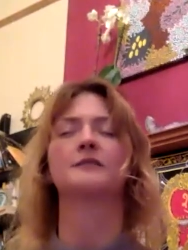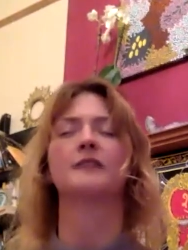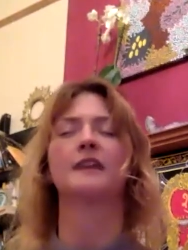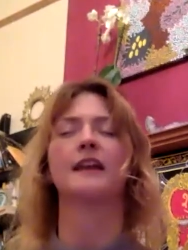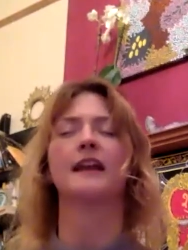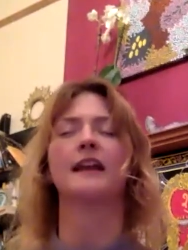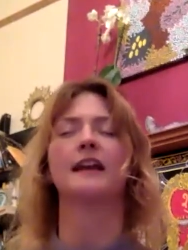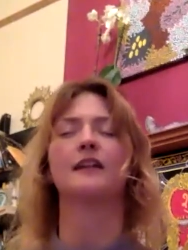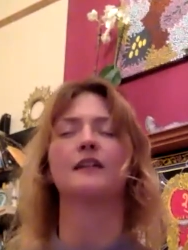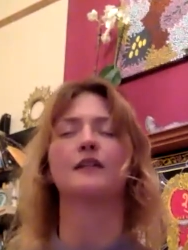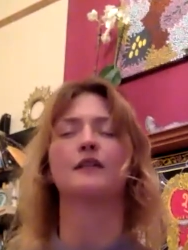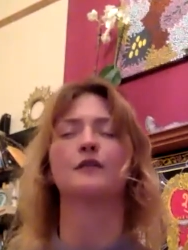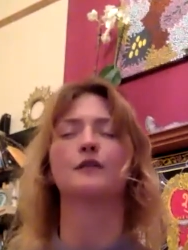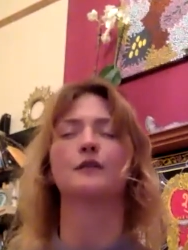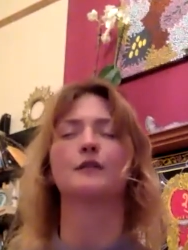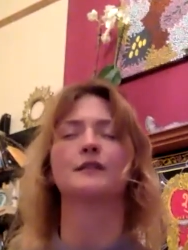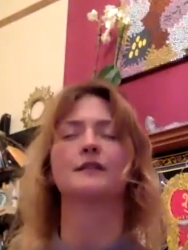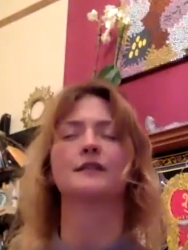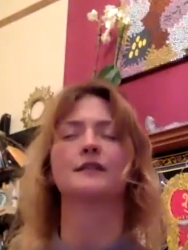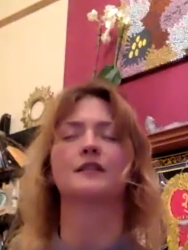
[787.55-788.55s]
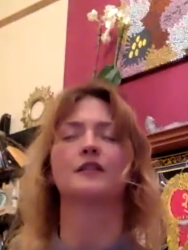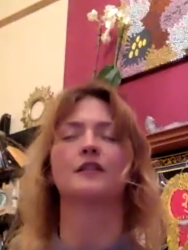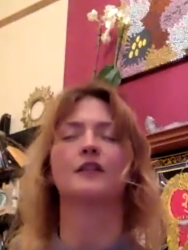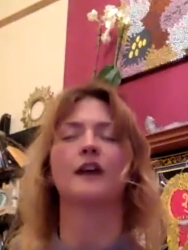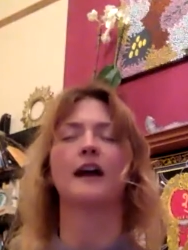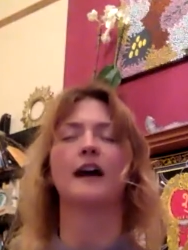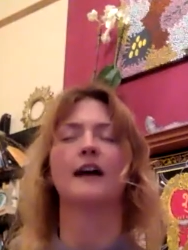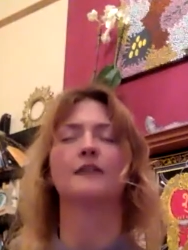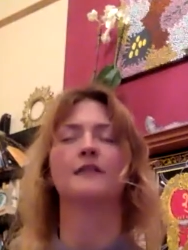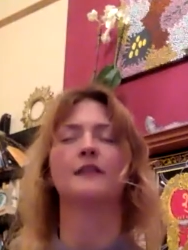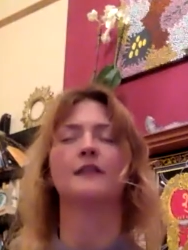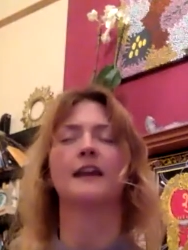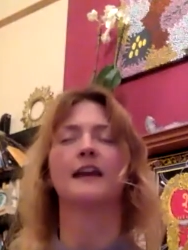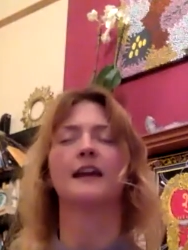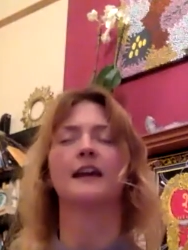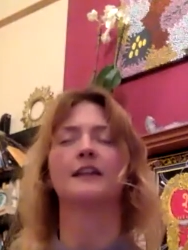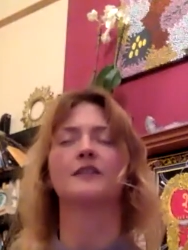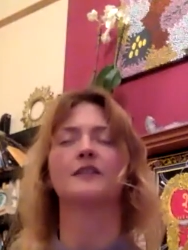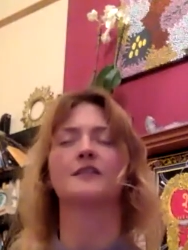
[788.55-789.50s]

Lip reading: and any thoughts that you're having,